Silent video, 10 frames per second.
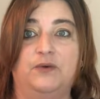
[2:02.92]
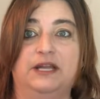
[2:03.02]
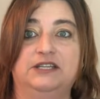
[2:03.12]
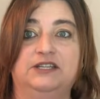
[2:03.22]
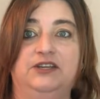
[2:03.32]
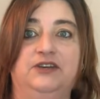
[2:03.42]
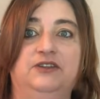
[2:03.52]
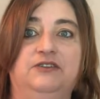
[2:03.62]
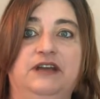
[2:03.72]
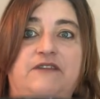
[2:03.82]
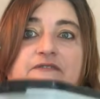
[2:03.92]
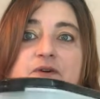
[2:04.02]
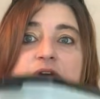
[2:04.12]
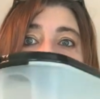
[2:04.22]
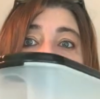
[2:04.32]
one, two, three,
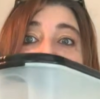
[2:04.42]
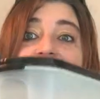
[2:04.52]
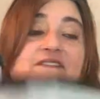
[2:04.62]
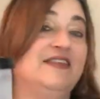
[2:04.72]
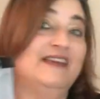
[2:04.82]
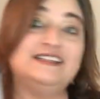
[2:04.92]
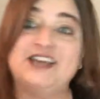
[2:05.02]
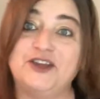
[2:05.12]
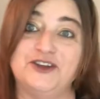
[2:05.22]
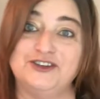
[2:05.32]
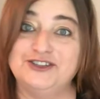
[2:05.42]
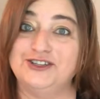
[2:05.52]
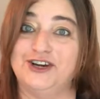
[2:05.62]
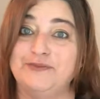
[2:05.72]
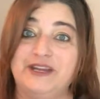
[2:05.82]
four, five. And that's how you can
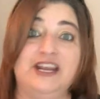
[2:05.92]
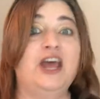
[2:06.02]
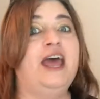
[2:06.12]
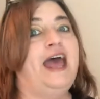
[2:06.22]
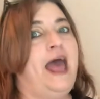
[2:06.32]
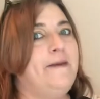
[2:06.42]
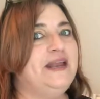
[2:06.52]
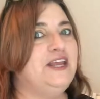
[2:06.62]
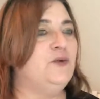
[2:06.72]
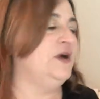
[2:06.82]
determine how many you